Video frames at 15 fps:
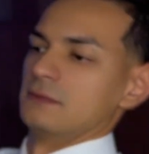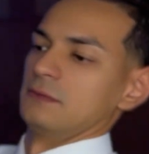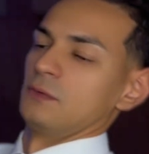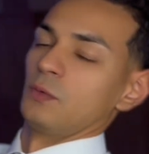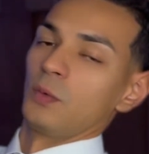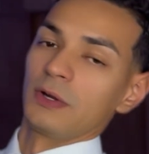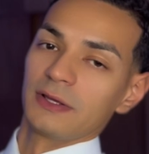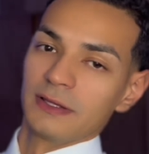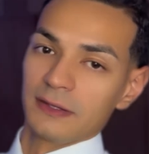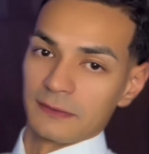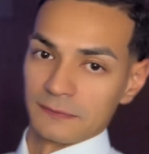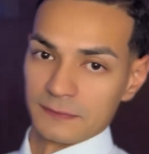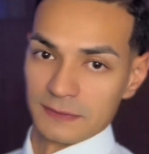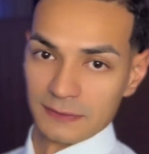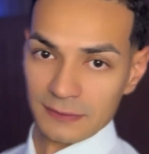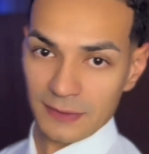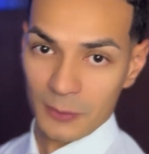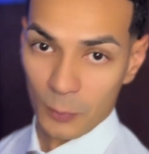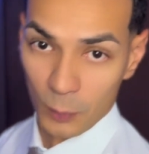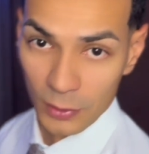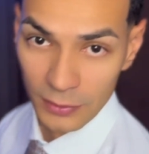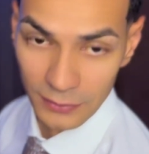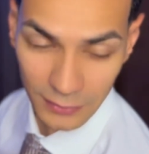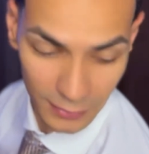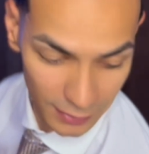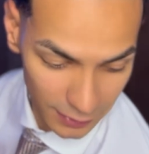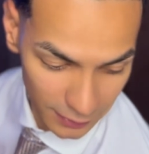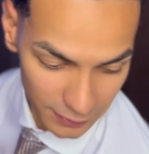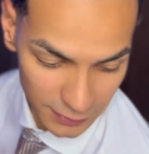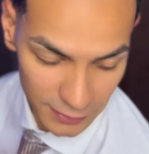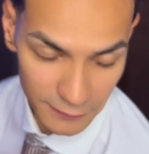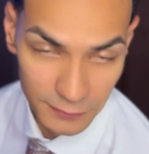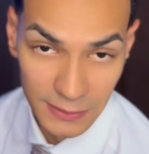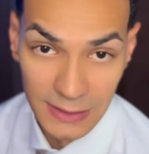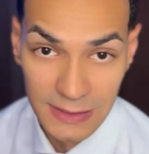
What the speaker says: what a gift. What a gift